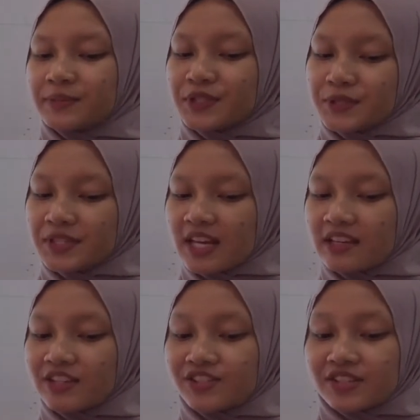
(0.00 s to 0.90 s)
use an
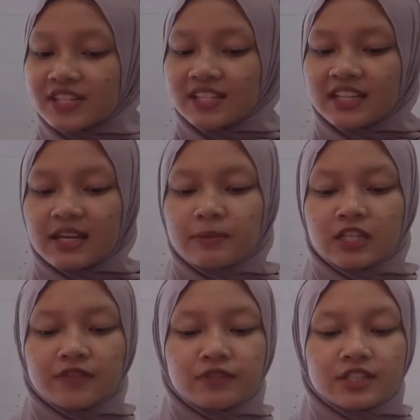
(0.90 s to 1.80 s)
interesting and
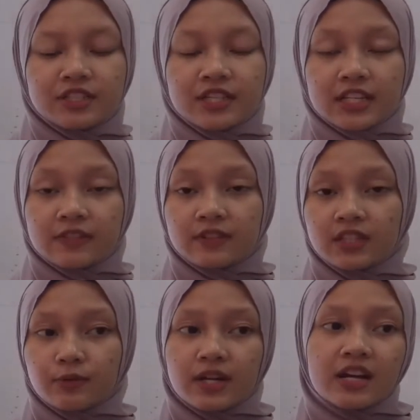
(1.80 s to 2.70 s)
meaningful learning activity where